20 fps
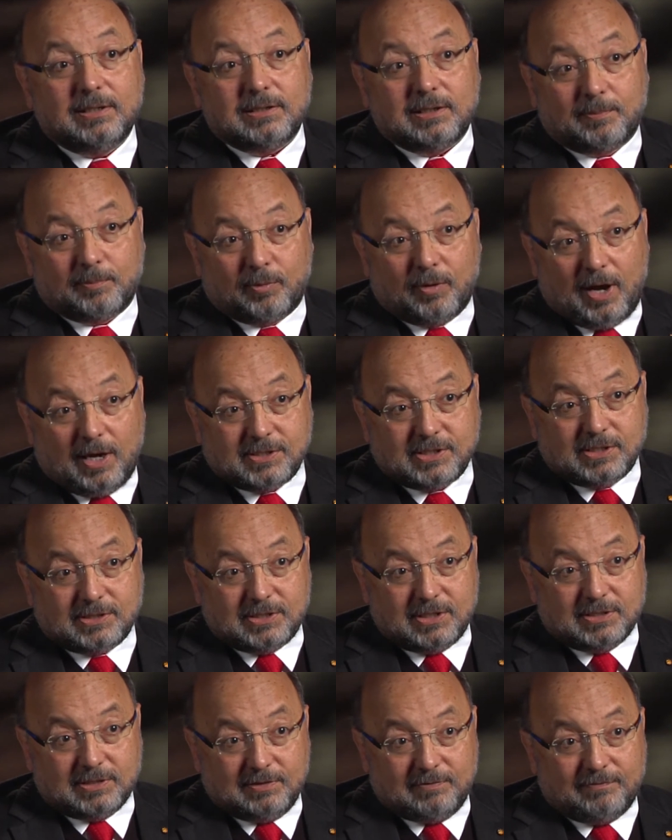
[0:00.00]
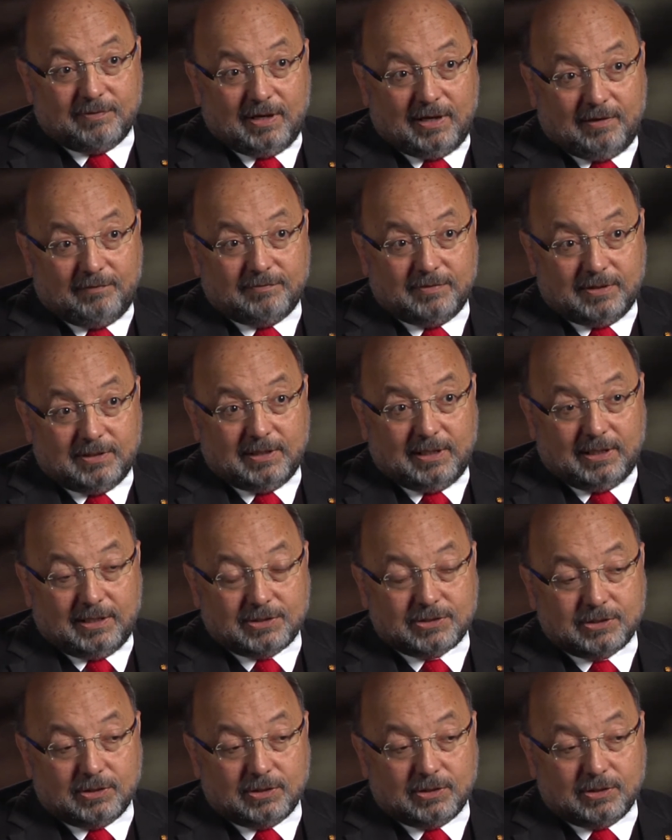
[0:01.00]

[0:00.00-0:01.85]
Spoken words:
the processes involved in that.